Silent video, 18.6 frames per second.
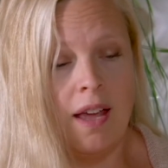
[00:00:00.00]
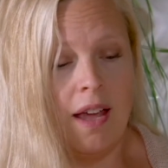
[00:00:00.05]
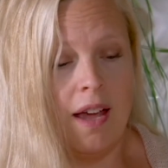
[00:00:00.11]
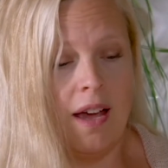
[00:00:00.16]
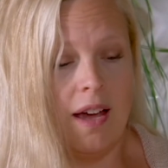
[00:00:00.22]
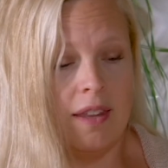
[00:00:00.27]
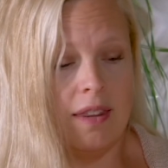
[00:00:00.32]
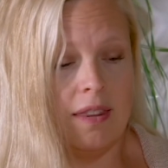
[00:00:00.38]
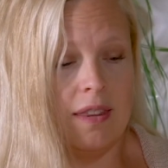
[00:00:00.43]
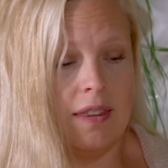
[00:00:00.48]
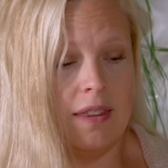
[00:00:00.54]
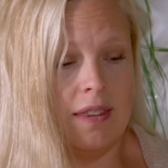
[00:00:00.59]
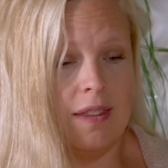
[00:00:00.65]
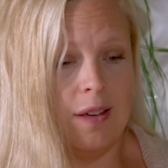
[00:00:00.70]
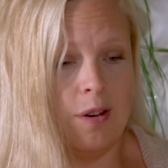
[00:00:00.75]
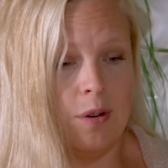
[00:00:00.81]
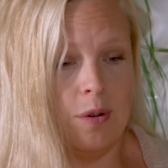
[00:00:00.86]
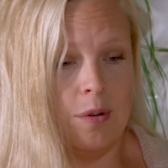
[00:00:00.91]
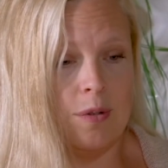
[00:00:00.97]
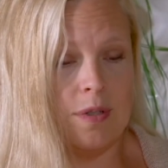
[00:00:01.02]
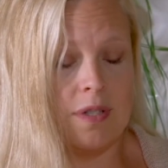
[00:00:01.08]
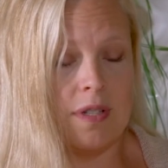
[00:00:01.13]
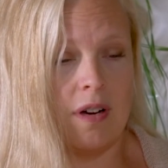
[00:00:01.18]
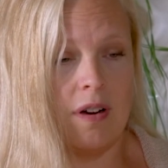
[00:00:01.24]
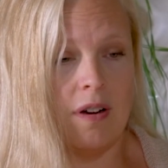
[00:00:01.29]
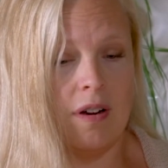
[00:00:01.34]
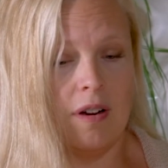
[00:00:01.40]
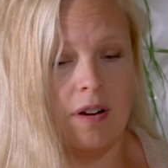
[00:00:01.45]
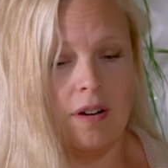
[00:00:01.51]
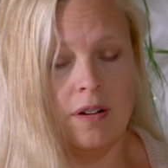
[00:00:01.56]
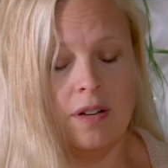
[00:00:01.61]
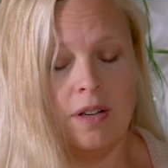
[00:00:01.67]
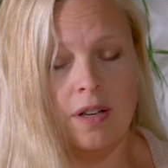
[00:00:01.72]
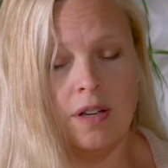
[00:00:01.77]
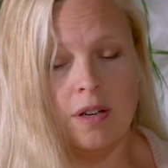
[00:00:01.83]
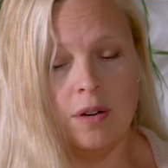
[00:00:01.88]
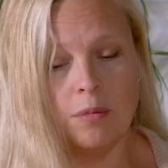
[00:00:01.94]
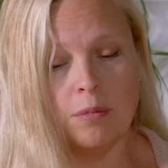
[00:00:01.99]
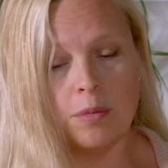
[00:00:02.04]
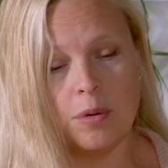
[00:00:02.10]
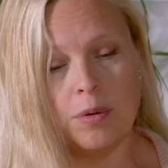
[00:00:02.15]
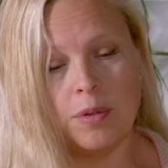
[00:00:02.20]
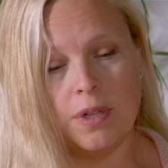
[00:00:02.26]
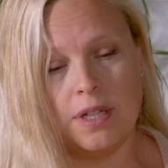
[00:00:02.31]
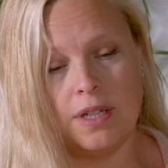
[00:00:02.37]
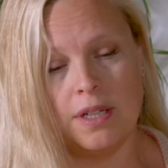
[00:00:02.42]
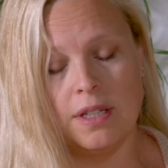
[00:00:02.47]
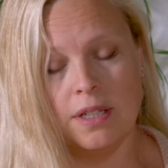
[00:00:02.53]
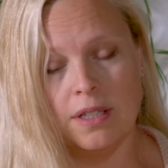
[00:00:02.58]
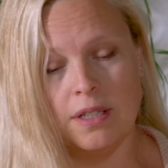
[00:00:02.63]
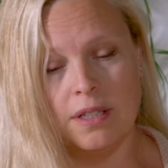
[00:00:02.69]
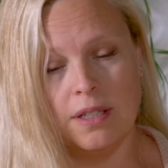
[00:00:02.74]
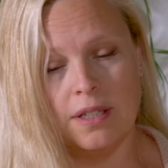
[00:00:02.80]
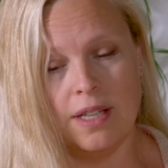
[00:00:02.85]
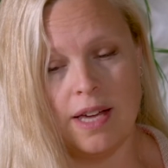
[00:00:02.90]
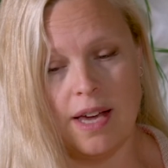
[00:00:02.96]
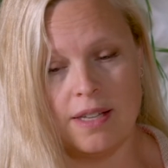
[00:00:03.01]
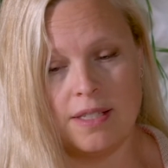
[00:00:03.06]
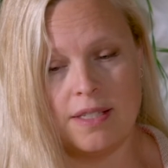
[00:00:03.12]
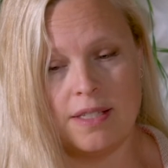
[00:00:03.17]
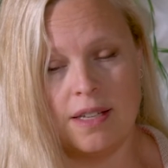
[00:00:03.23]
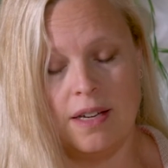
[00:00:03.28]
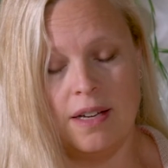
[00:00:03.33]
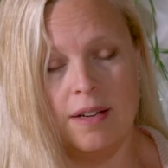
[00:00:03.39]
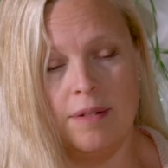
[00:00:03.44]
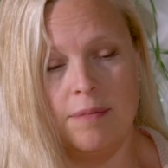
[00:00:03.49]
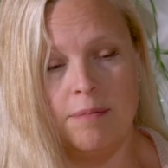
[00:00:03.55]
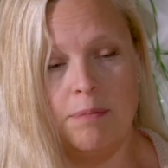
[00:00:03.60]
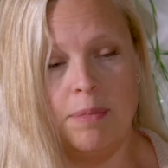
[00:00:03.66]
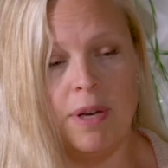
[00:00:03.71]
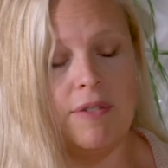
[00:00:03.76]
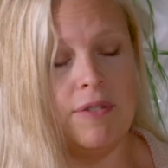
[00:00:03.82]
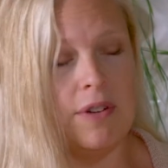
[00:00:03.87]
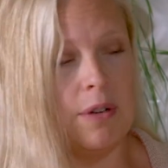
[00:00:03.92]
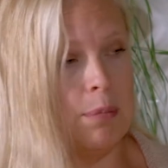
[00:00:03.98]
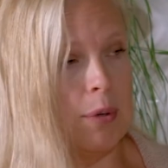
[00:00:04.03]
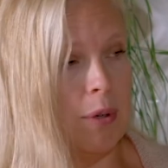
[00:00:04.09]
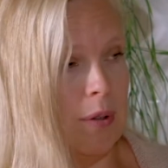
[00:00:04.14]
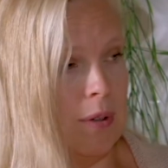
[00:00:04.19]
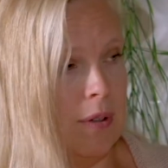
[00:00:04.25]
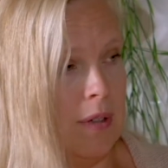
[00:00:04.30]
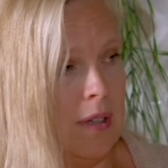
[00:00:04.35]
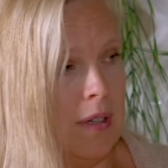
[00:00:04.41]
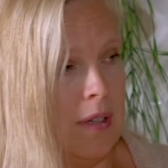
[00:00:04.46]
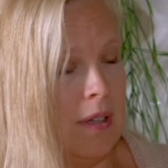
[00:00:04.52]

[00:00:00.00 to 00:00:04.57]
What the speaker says: And those are rooted in a less pivotable